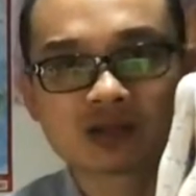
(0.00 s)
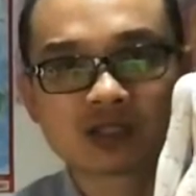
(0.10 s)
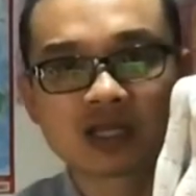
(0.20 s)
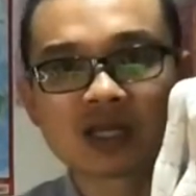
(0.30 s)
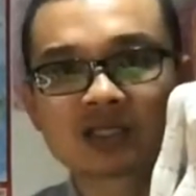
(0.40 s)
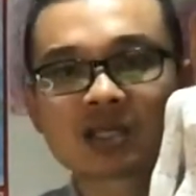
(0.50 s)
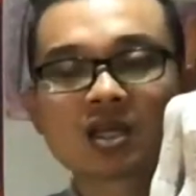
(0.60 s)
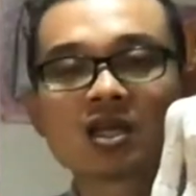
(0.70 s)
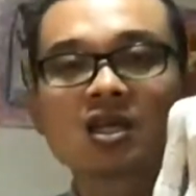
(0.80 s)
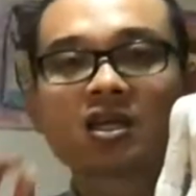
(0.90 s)
today is
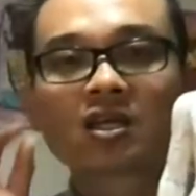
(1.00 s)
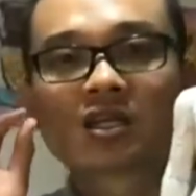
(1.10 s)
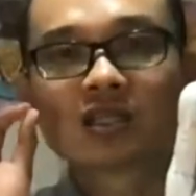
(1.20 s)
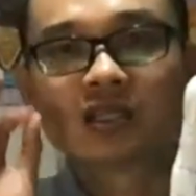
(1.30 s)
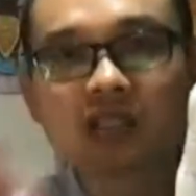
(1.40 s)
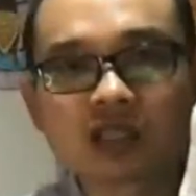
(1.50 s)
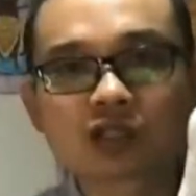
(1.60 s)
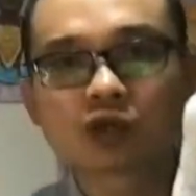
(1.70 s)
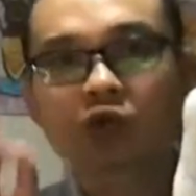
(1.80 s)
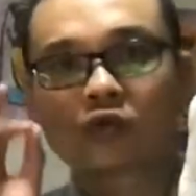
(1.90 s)

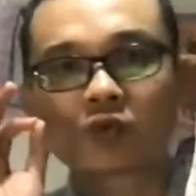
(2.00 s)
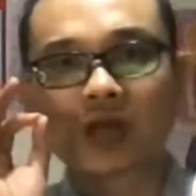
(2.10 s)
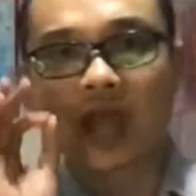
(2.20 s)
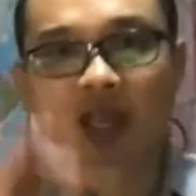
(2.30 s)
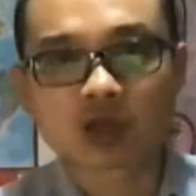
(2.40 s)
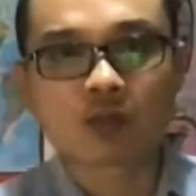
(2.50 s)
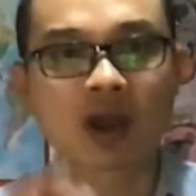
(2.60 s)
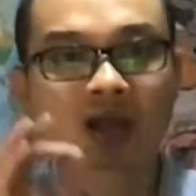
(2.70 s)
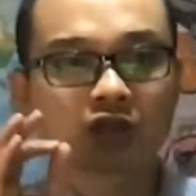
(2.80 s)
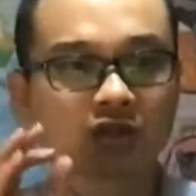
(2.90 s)
distal
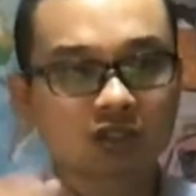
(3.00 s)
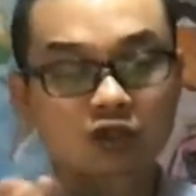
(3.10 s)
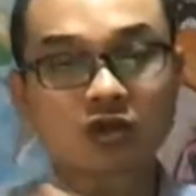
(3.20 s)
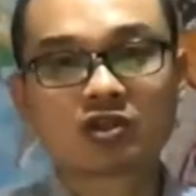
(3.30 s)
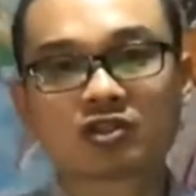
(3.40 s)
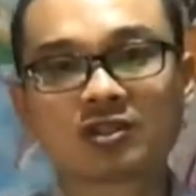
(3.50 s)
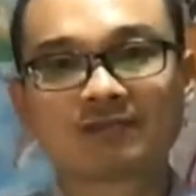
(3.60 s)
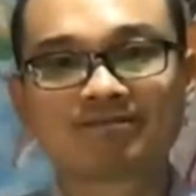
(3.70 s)
acupuncture strategy.